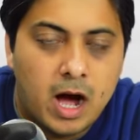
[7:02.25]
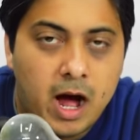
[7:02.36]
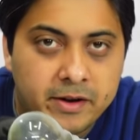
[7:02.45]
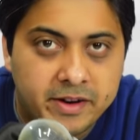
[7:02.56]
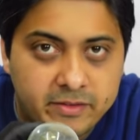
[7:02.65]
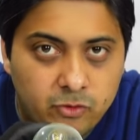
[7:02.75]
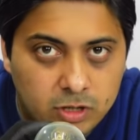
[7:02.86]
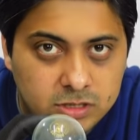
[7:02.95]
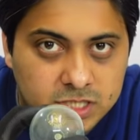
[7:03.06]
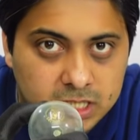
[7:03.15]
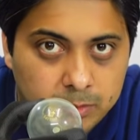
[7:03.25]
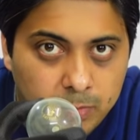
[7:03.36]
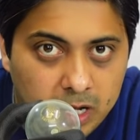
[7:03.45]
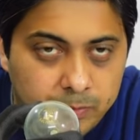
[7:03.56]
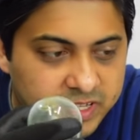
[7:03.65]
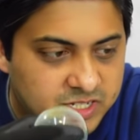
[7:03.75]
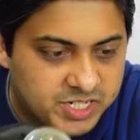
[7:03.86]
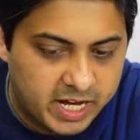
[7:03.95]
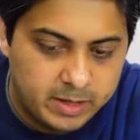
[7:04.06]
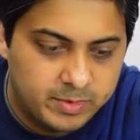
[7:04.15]
100 watts bulb
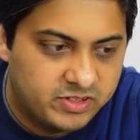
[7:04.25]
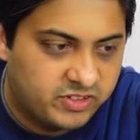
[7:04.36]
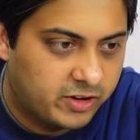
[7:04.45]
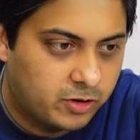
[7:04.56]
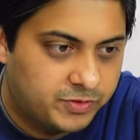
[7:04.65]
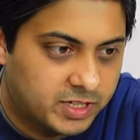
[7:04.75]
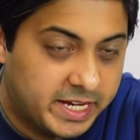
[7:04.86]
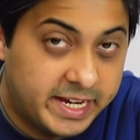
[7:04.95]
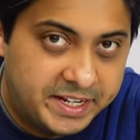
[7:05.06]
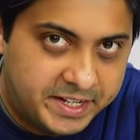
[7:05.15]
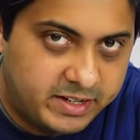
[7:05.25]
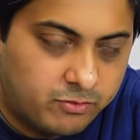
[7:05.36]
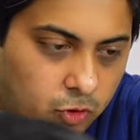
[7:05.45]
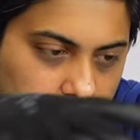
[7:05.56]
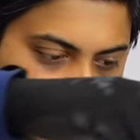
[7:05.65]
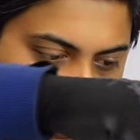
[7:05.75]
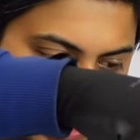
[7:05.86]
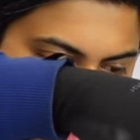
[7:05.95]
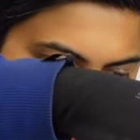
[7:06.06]
this time instead of the 18 watts.